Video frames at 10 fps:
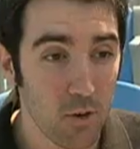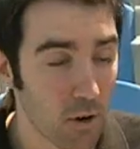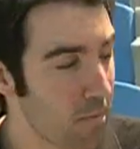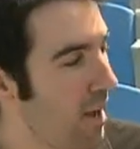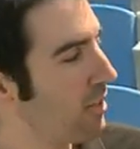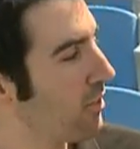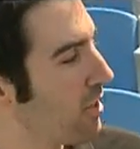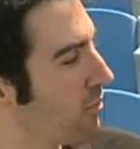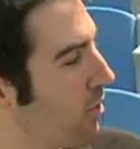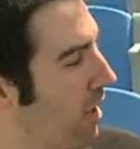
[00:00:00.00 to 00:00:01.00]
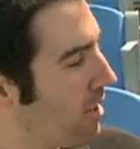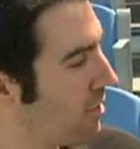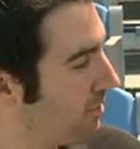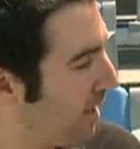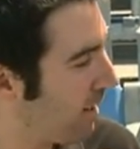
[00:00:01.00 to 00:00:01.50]
you were a minor league free
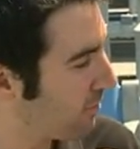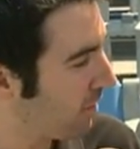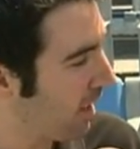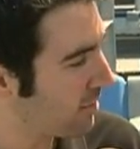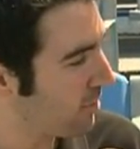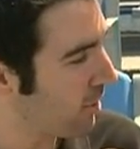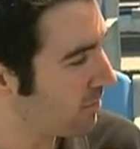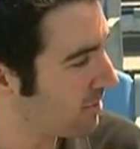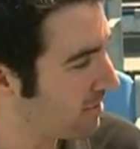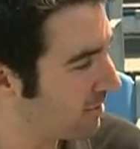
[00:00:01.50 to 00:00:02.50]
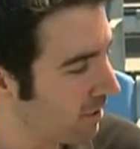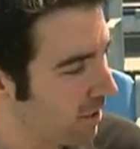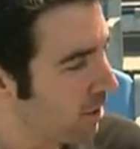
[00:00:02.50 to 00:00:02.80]
agent after last offseason.